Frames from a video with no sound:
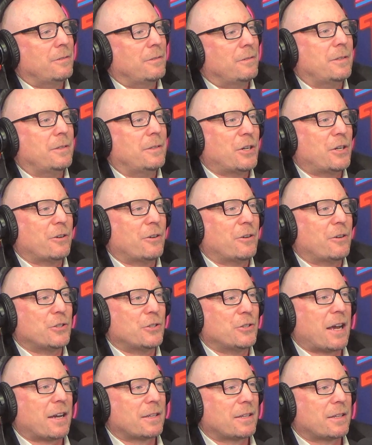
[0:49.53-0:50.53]

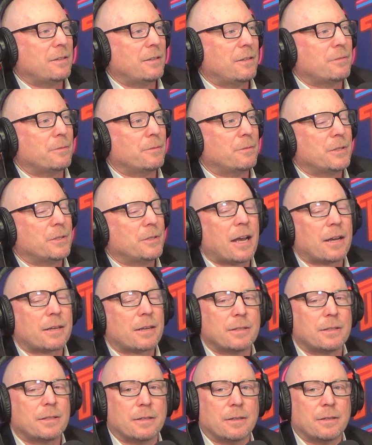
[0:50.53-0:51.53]
Jackson from
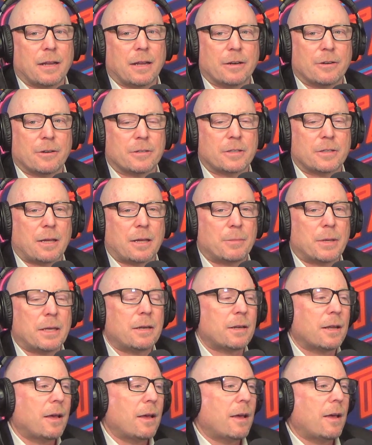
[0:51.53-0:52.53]
Jackson
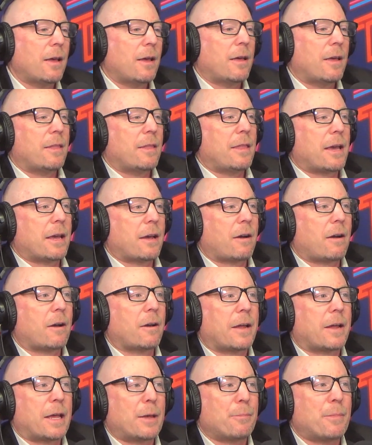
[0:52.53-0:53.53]
Entertainment. They
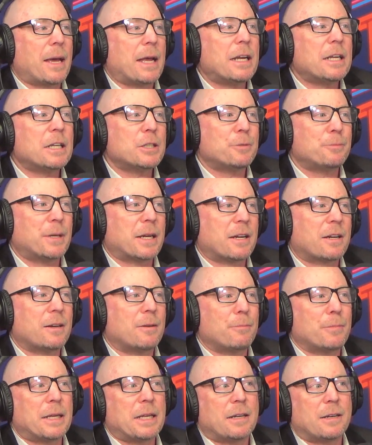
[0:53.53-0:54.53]
are a management
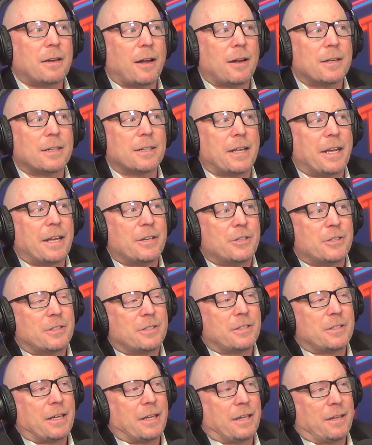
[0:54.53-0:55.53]
company, not an
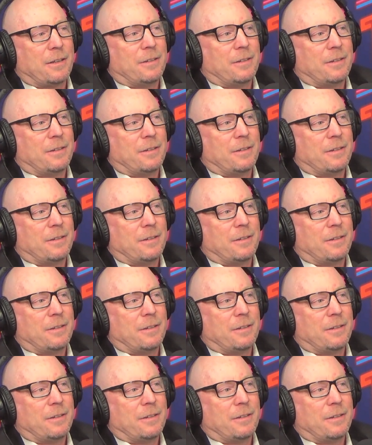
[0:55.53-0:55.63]
agency.